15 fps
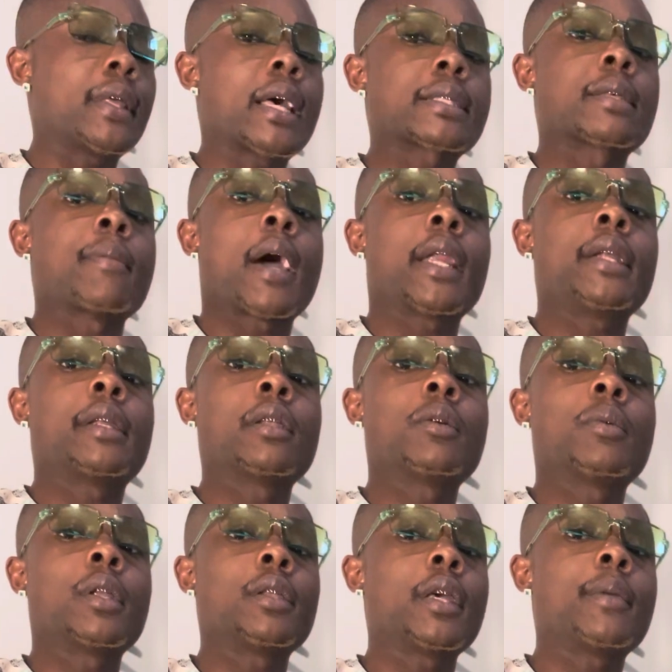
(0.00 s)
got somebody dealing
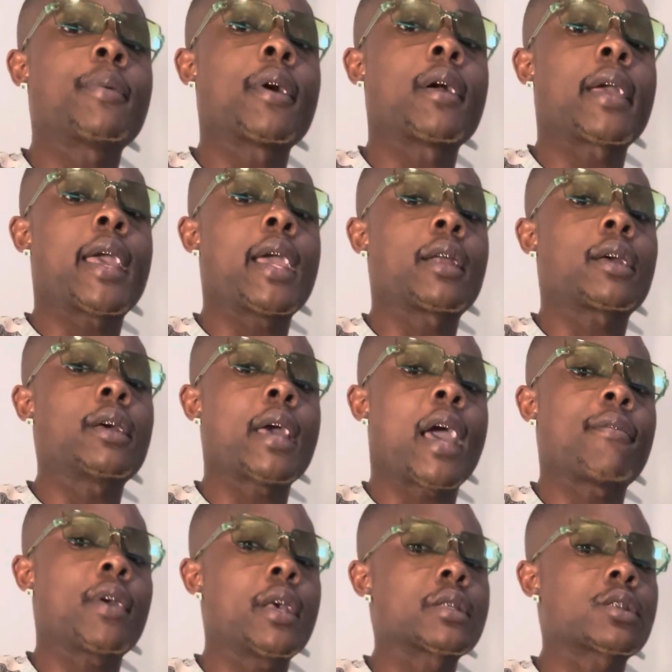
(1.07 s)
with a Libra and could
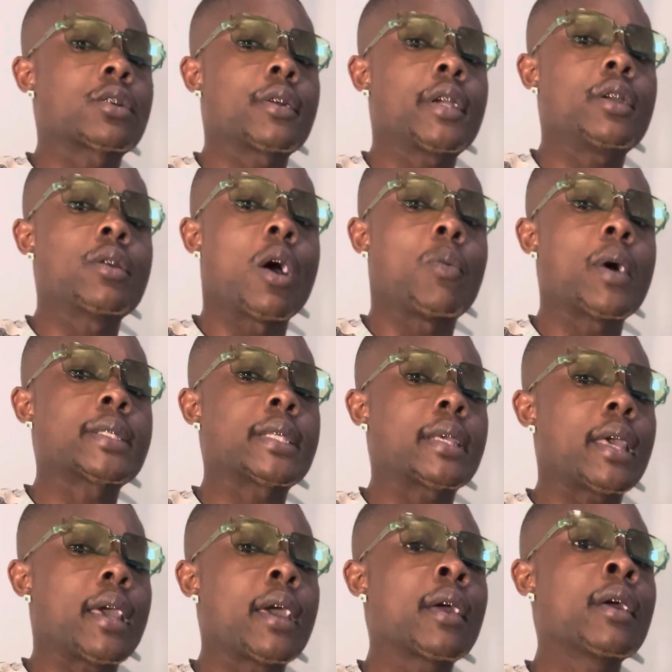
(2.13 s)
have a history. You know, once
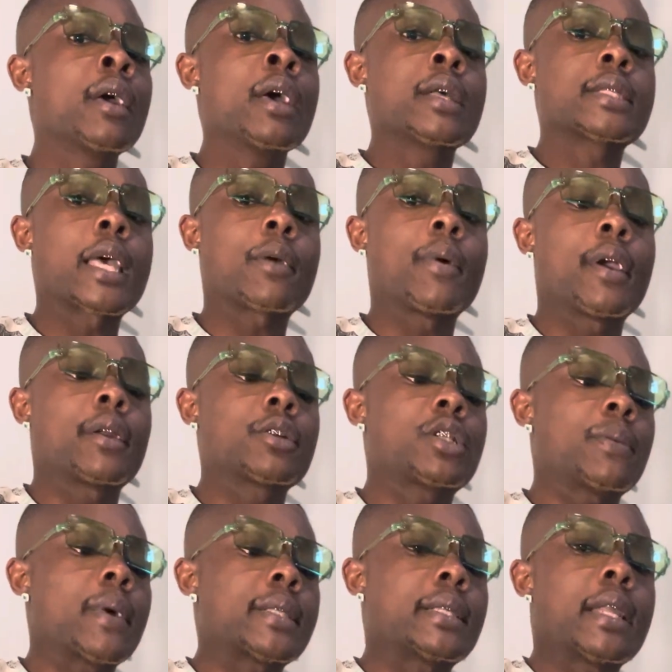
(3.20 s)
again, take what energy
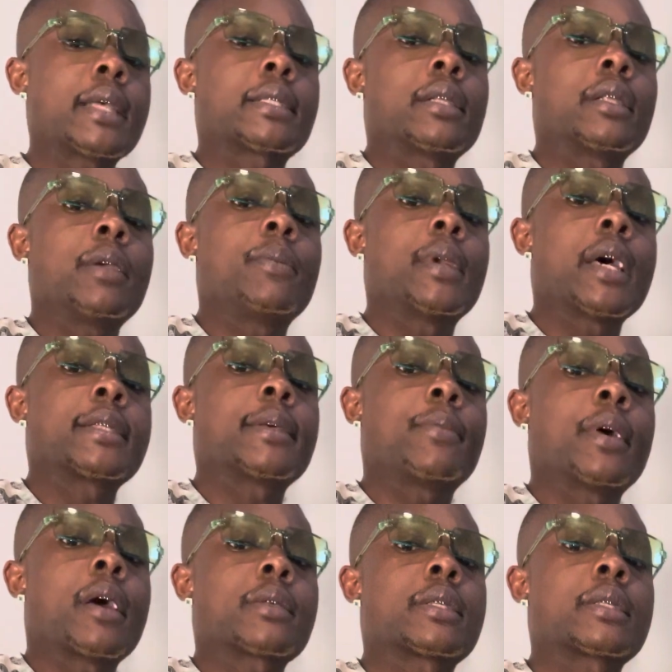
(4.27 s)
resonates and leave what doesn't.
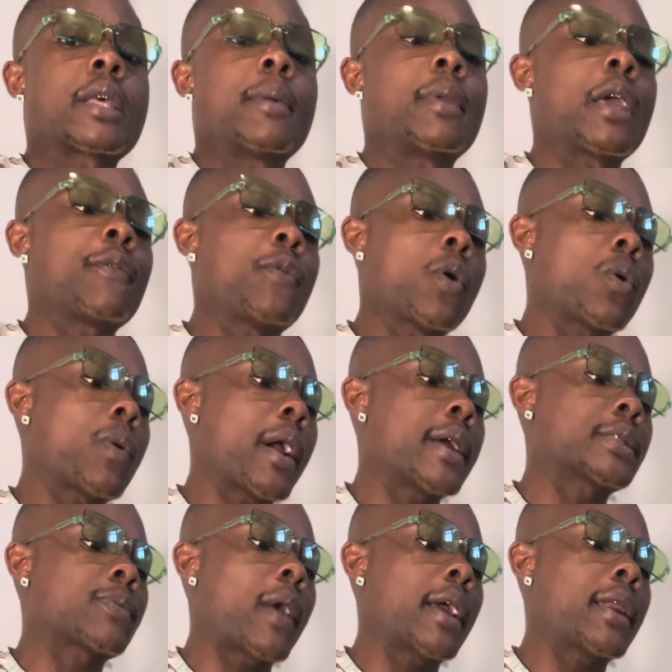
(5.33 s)
What else is coming in for
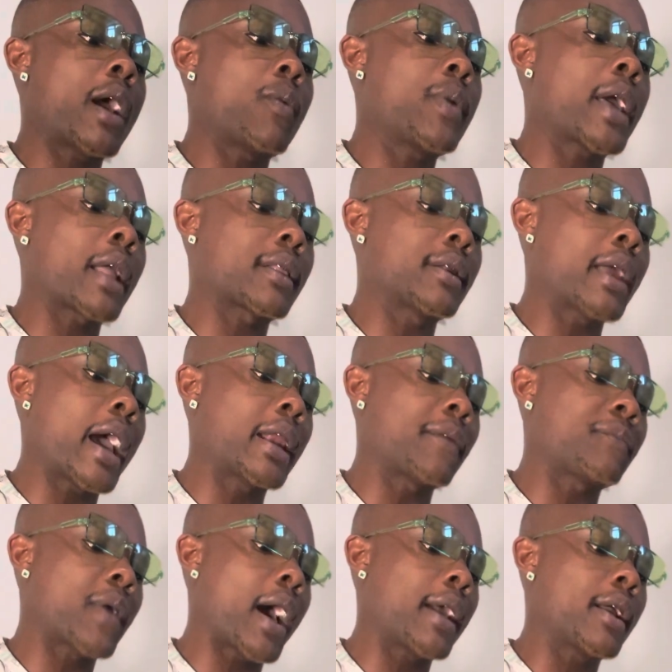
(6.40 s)
Aquarius right now? We got the Knight of
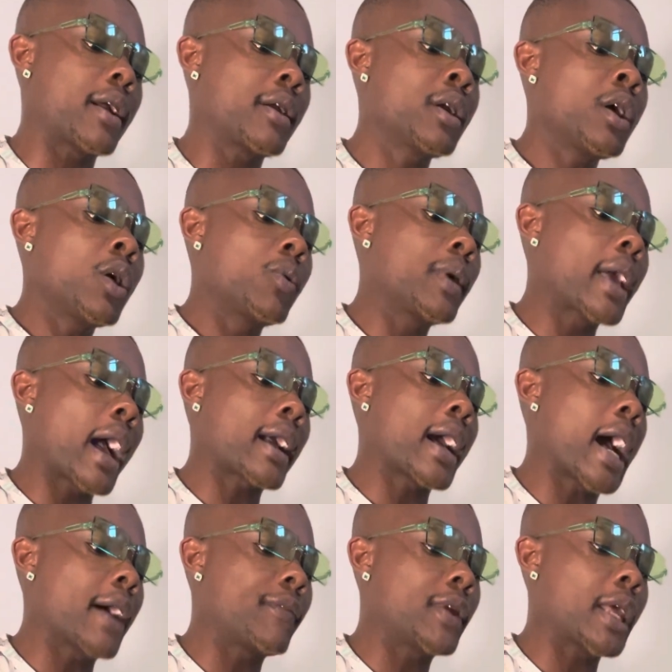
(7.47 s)
Fire. We got
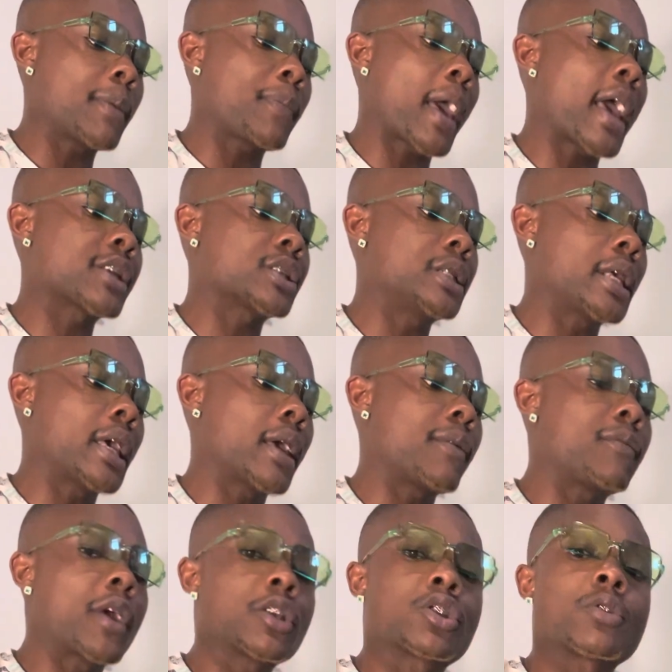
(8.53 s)
confident, passionate,
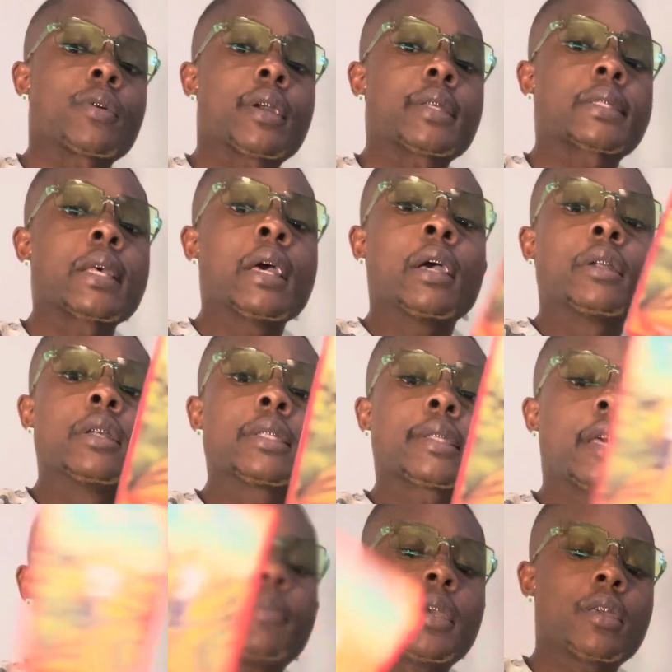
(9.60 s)
adventurous. This
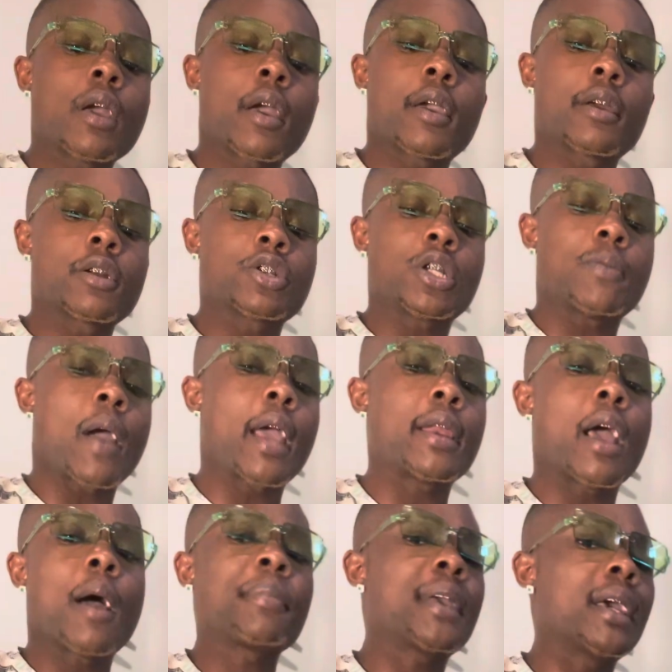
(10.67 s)
could be your energy right
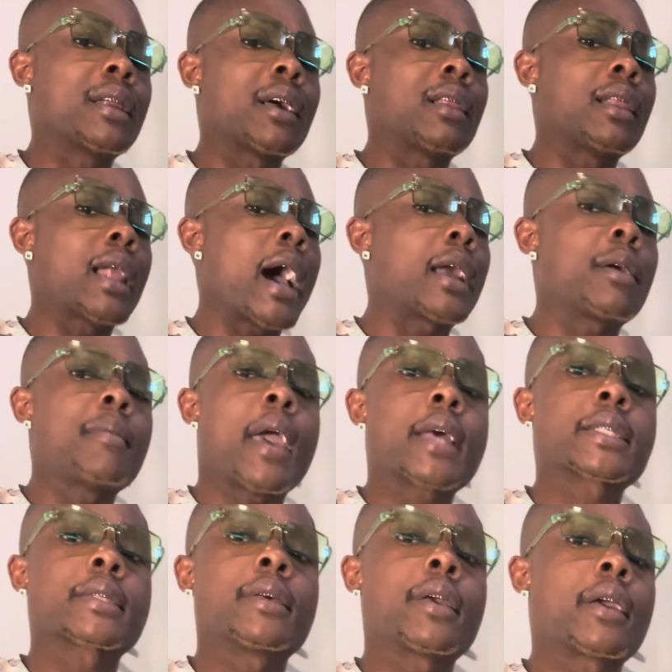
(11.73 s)
now. I'm getting a lot of
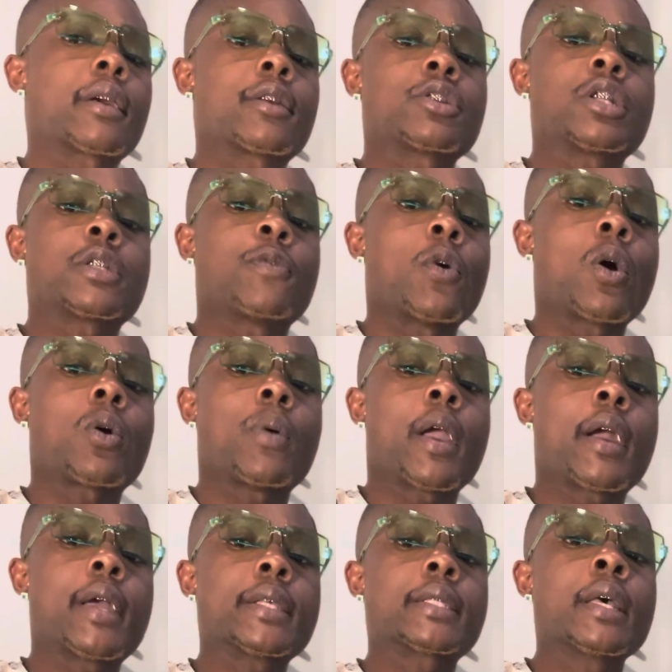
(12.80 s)
masculine energies for
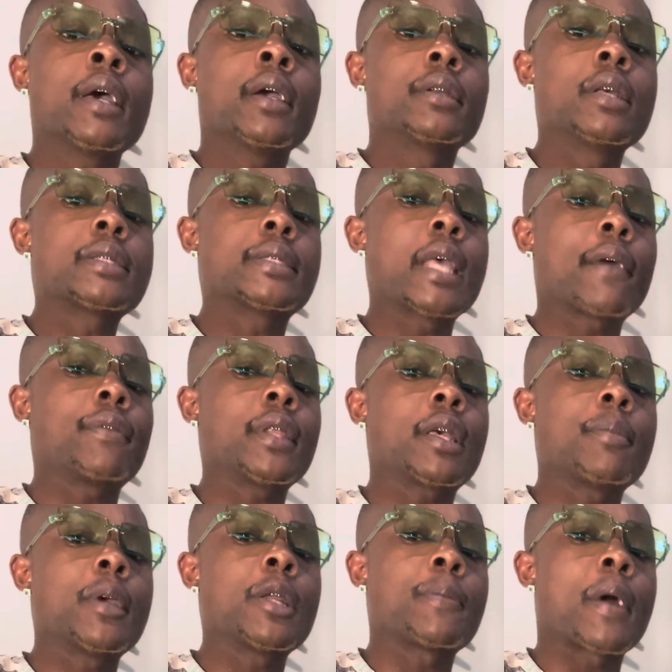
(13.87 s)
Aquarius. This definitely could
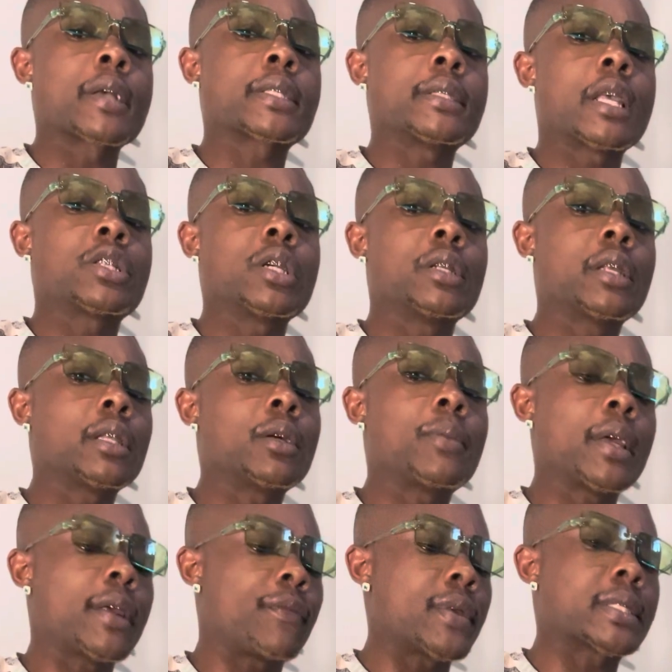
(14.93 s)
be the person that you're dealing
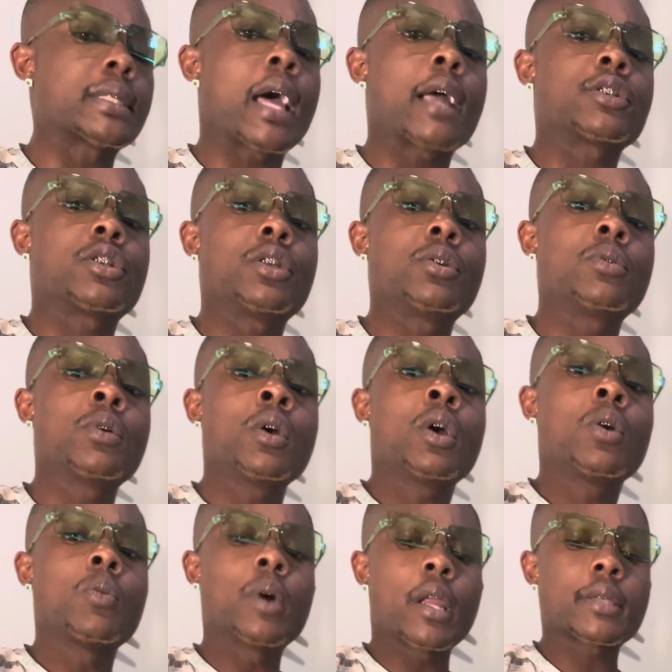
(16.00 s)
with if it's not you.
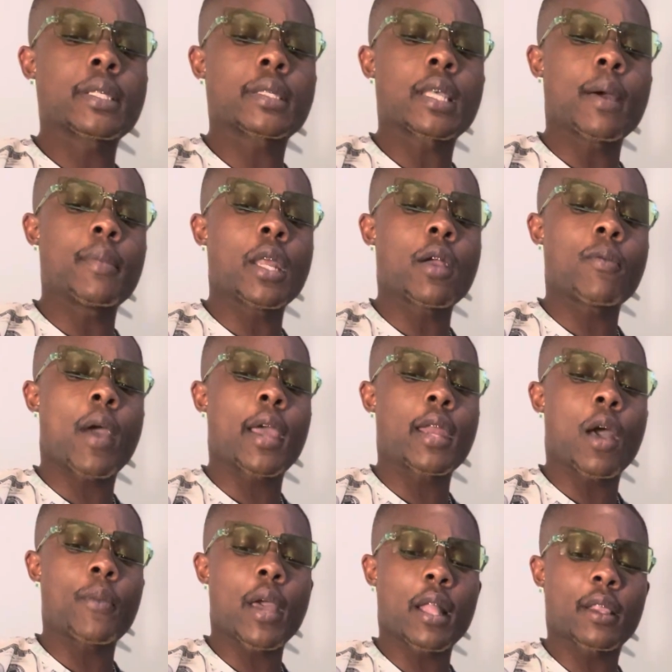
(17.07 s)
What else is coming in right
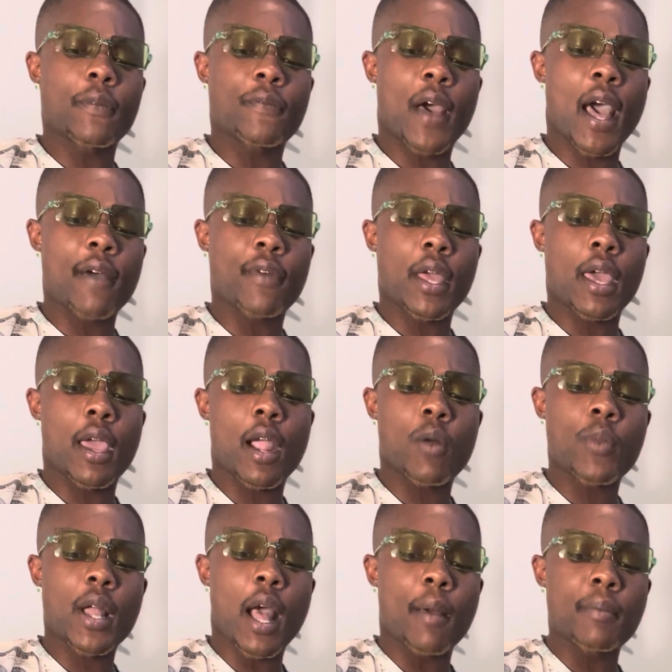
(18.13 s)
now? We got the Five of Air.
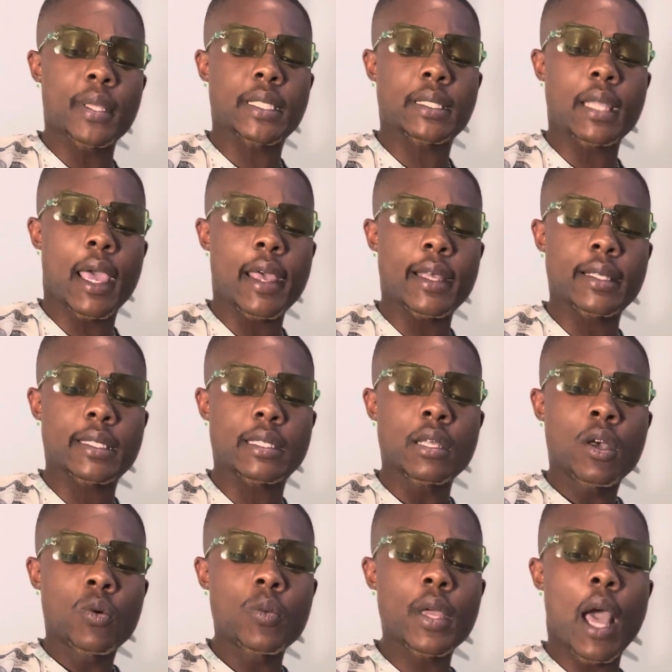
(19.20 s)
We got mistakes.
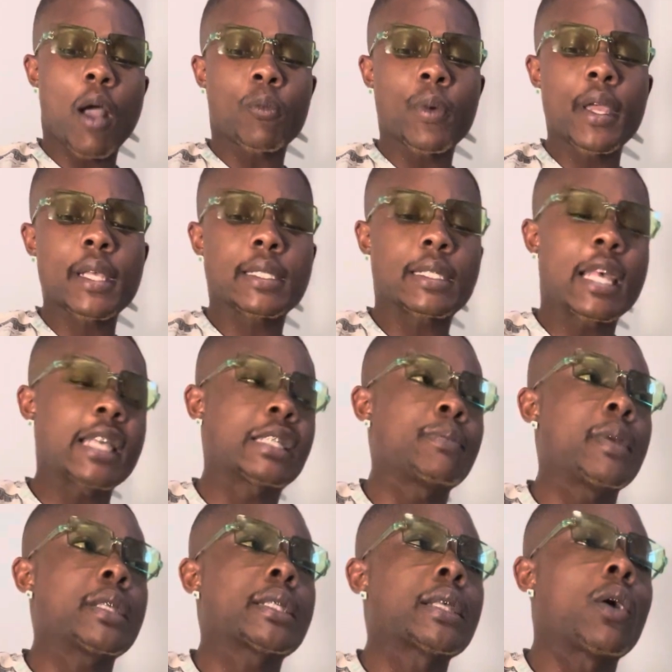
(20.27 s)
We got
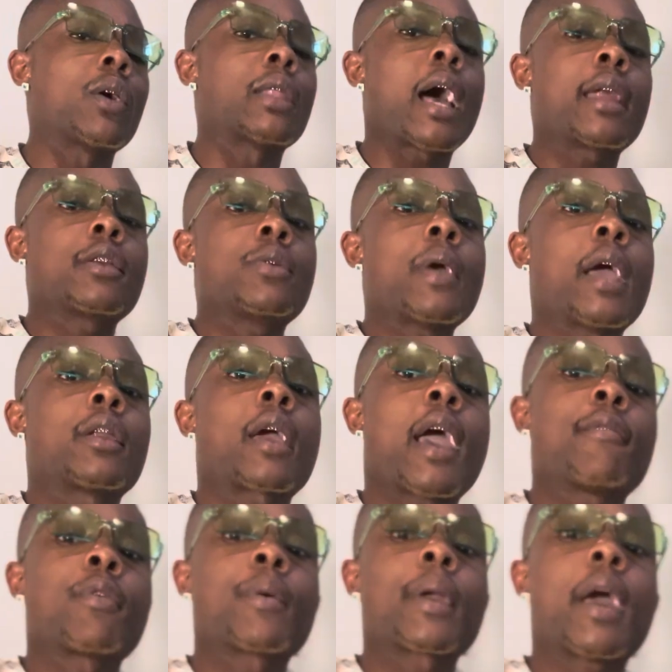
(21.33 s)
reassessment. So a lot of you had to
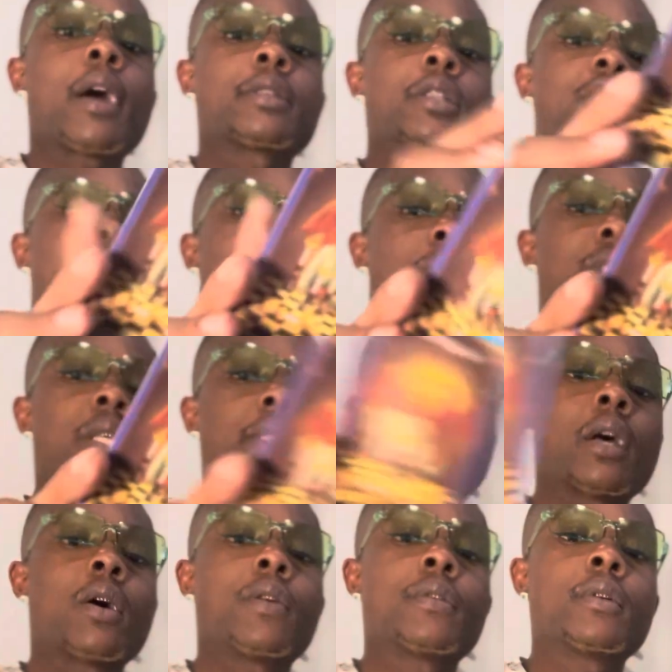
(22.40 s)
have a reality check with
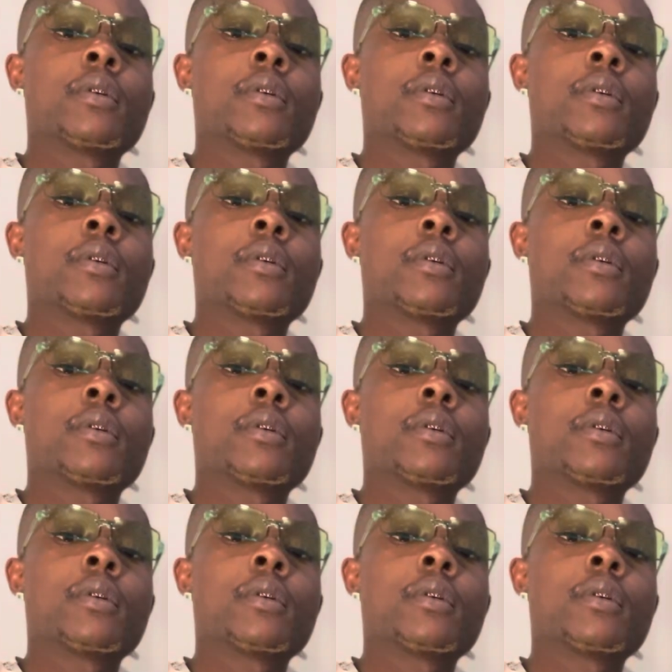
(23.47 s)
yourself